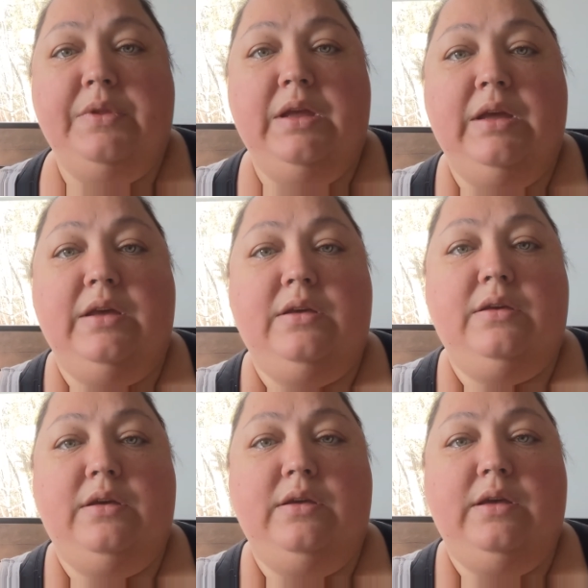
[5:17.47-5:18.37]
It
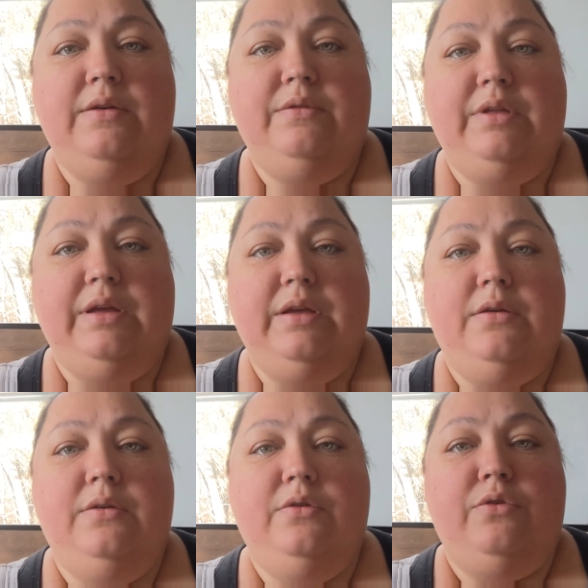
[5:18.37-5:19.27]
can get really
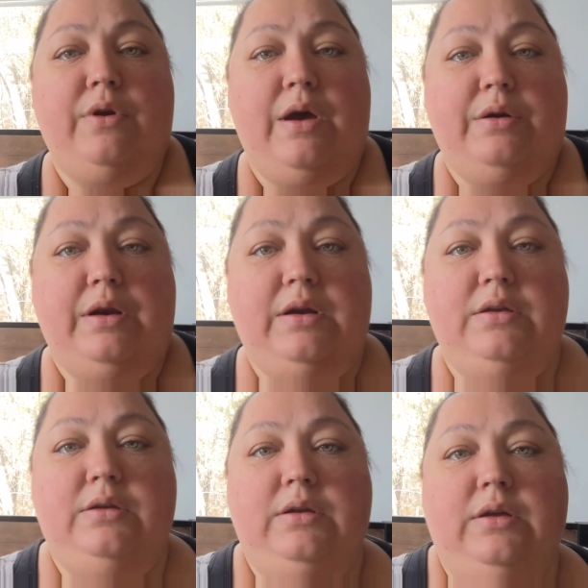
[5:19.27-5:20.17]
crowded
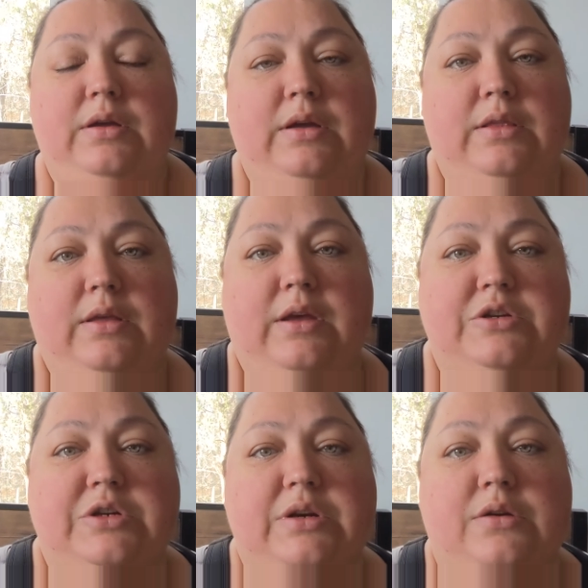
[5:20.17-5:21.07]
in the
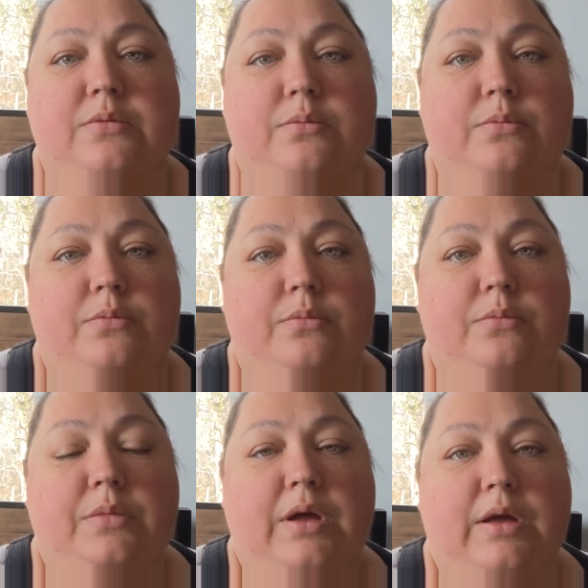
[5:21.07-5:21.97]
kitchen
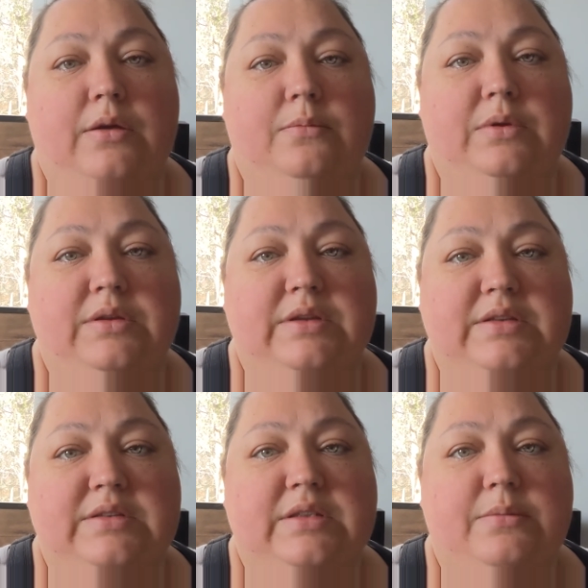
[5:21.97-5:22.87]
because
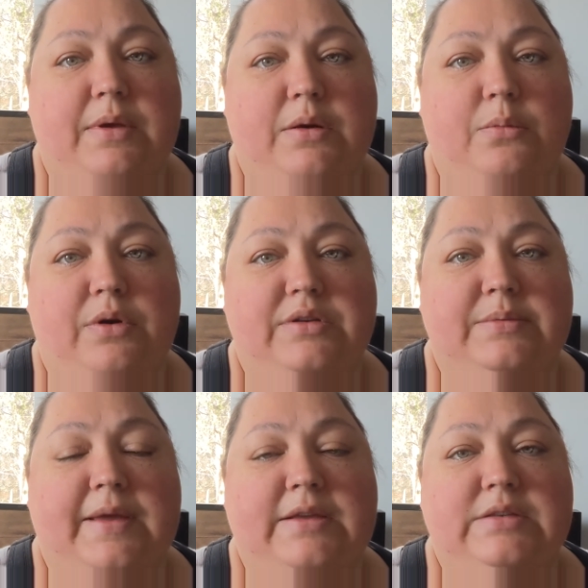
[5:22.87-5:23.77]
that's the main
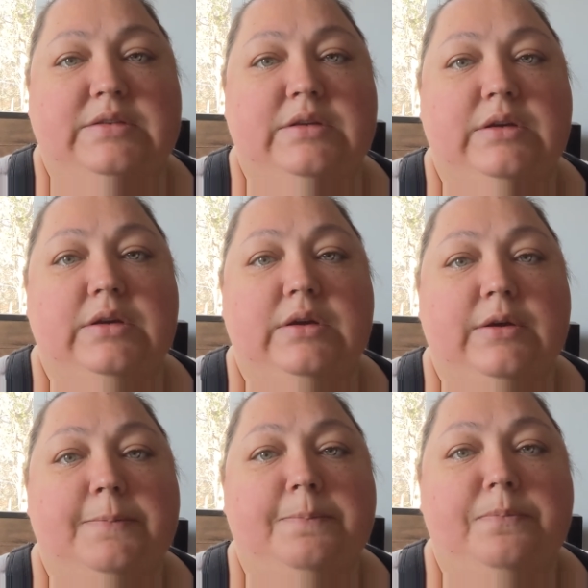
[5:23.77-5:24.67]
workspace.
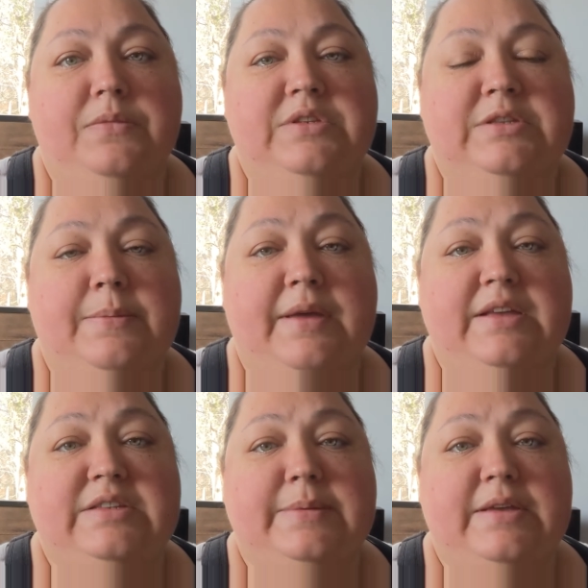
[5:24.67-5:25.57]
It's the
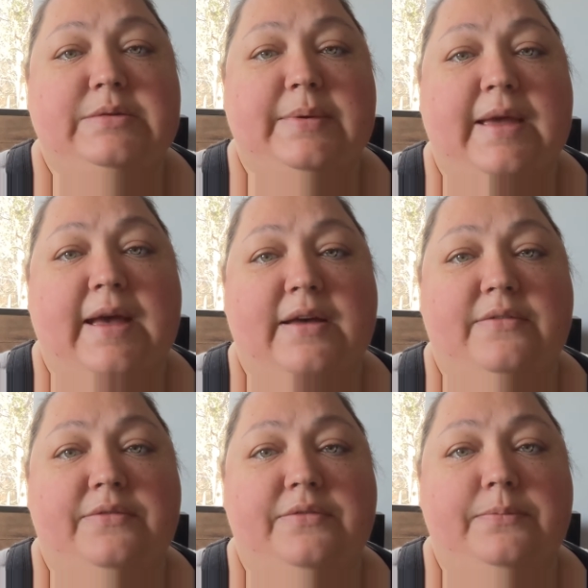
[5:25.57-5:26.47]
biggest space we
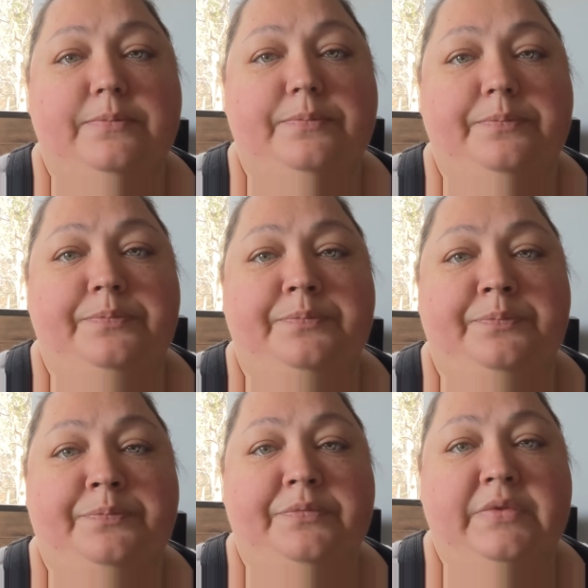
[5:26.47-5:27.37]
have.
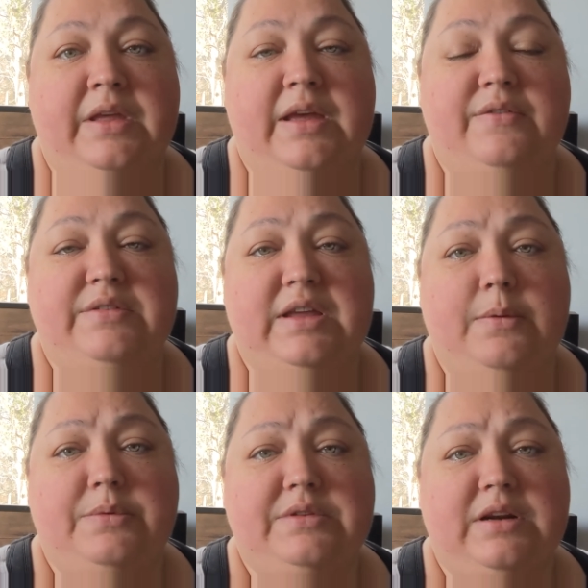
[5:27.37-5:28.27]
They have a
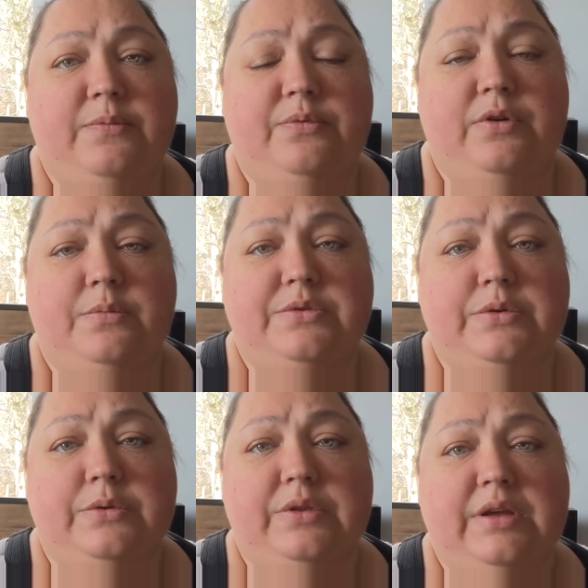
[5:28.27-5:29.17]
table set up for
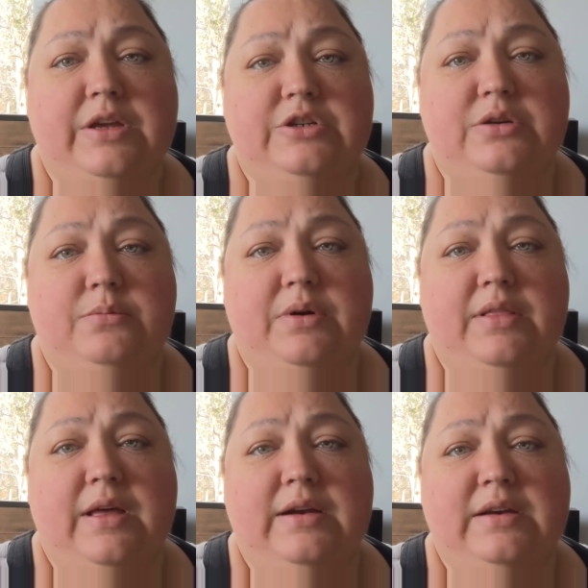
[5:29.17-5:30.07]
homeschool in the kitchen, but a
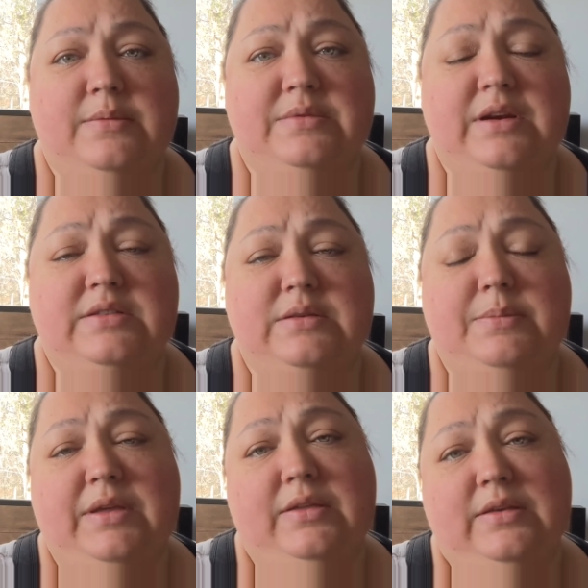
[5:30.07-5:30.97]
lot of times it ends up
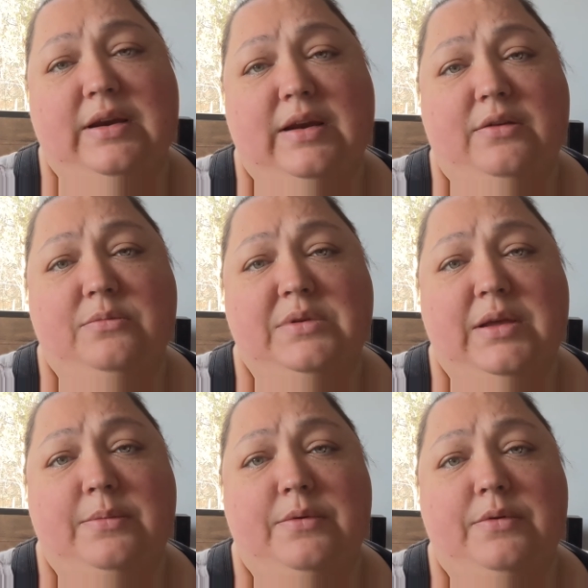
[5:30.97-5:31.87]
being the dining room
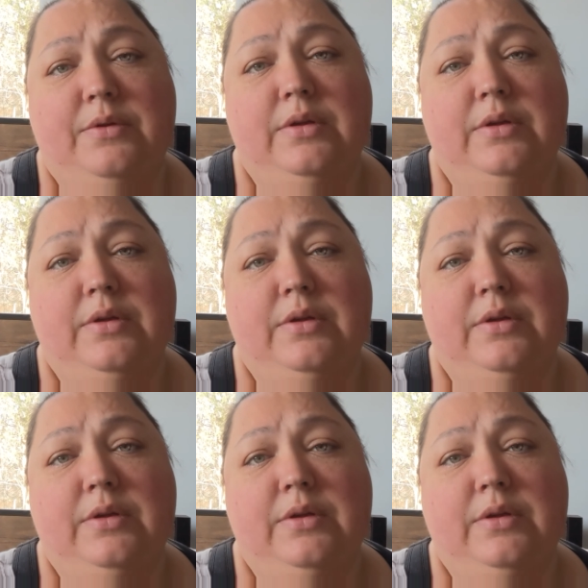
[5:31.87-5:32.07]
table